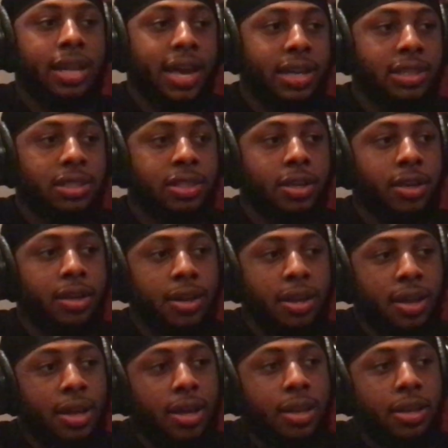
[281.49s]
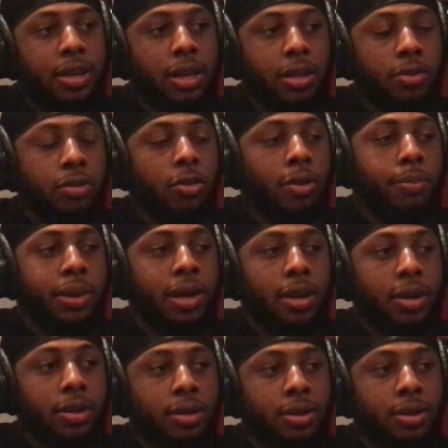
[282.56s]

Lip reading: last year, then you're doing better.